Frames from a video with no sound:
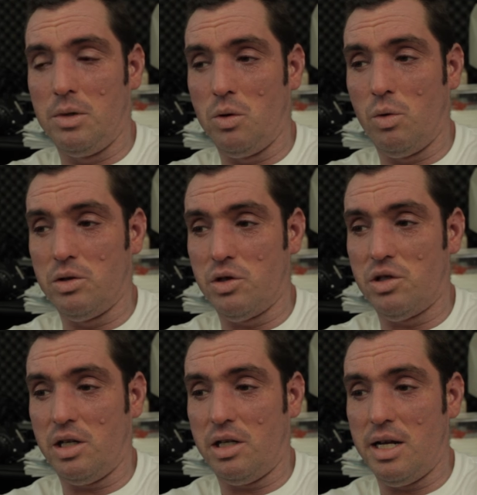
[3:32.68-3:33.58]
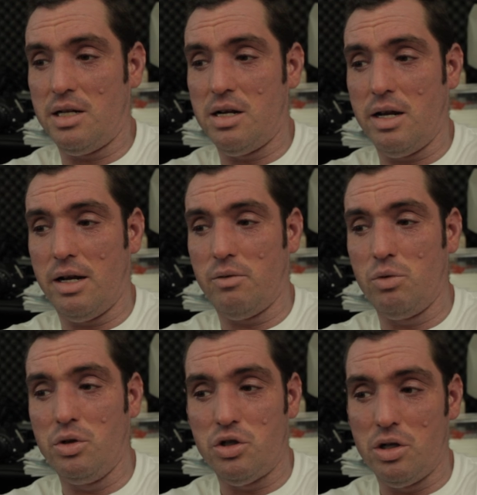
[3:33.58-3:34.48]
It was a sick day today. I
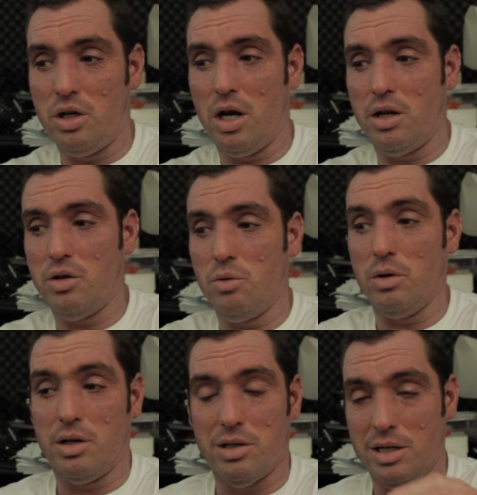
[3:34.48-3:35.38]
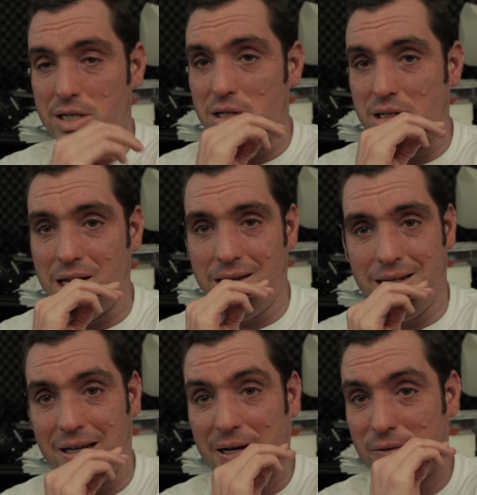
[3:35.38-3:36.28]
really should have gone into work because I
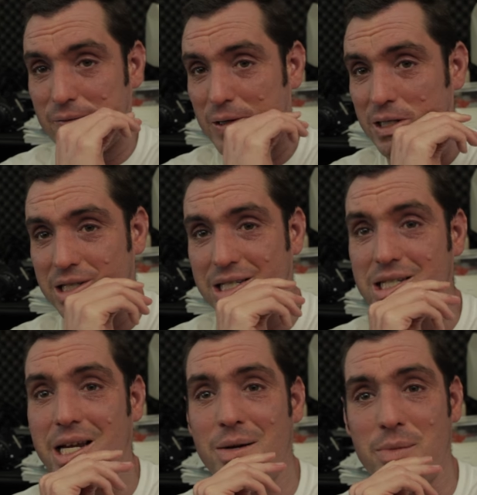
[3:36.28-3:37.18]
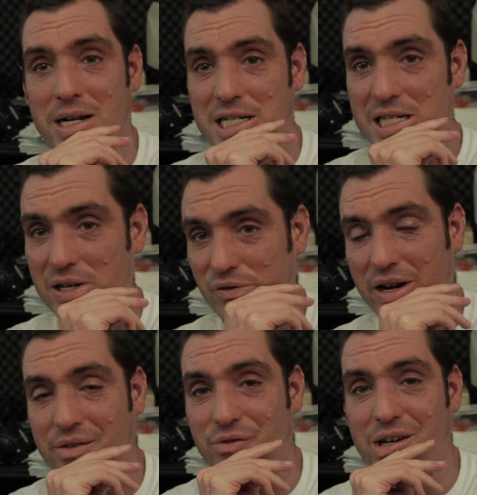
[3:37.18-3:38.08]
have an insane amount of stuff
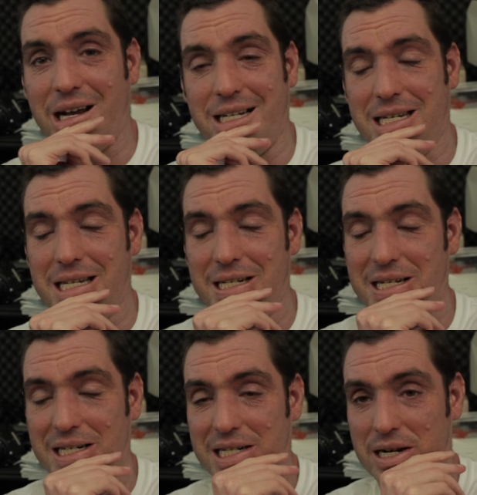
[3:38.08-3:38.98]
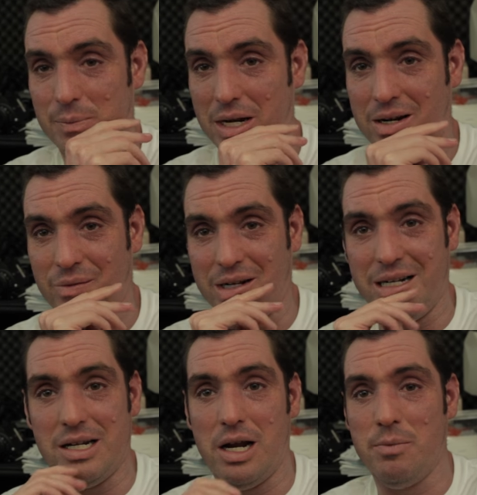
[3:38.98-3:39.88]
I have got to get done, and I'm kind of on
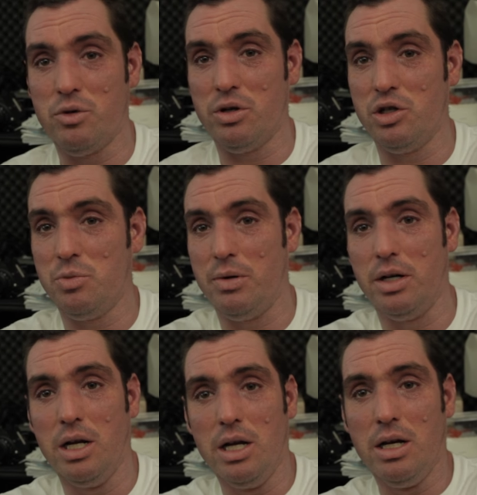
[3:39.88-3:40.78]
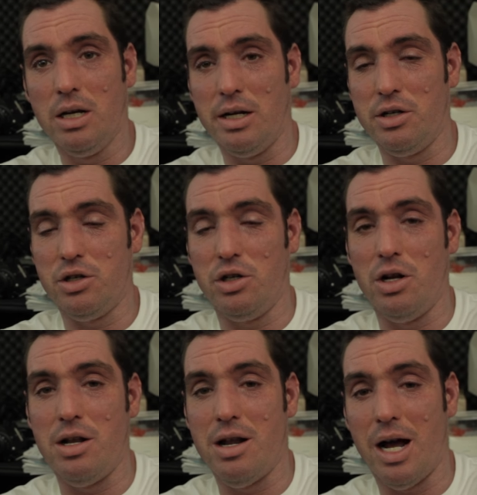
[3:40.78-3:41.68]
a time crunch, but I just
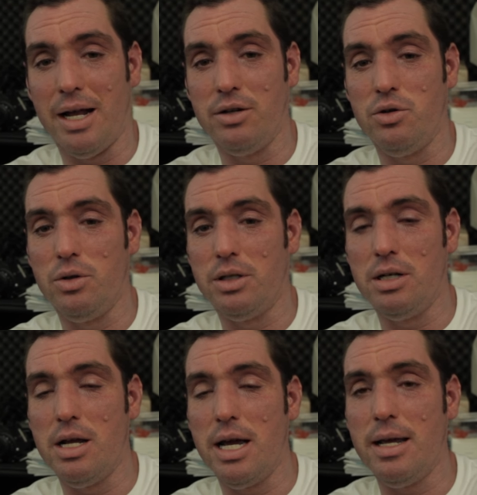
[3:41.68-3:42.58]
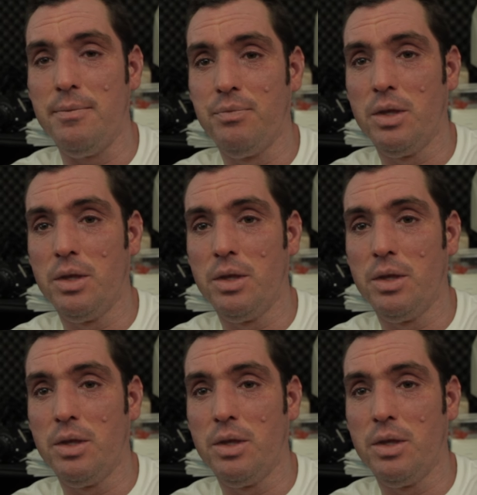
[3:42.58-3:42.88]
could not do it today.